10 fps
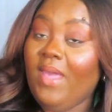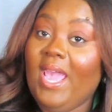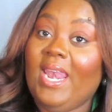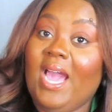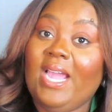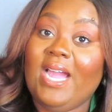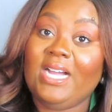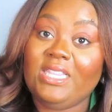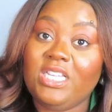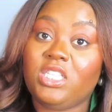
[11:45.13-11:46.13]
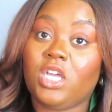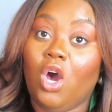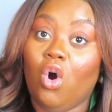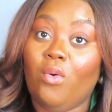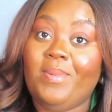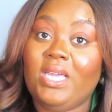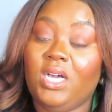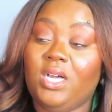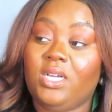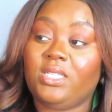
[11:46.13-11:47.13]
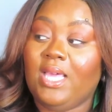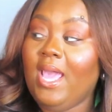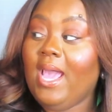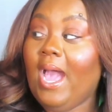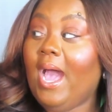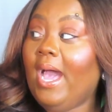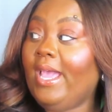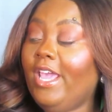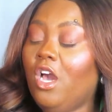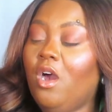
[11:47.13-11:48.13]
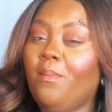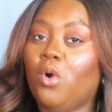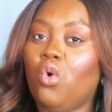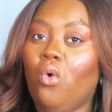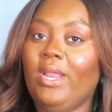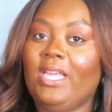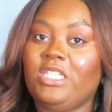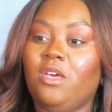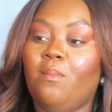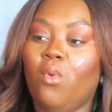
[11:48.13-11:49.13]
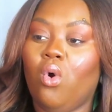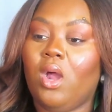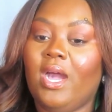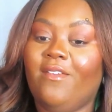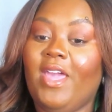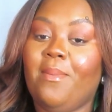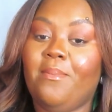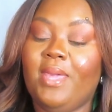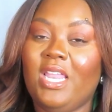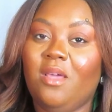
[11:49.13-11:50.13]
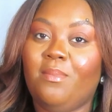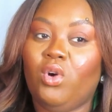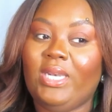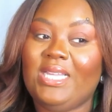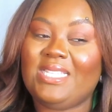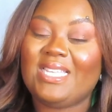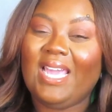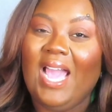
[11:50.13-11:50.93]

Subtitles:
And I got this coat because I am going into more of a minimalist,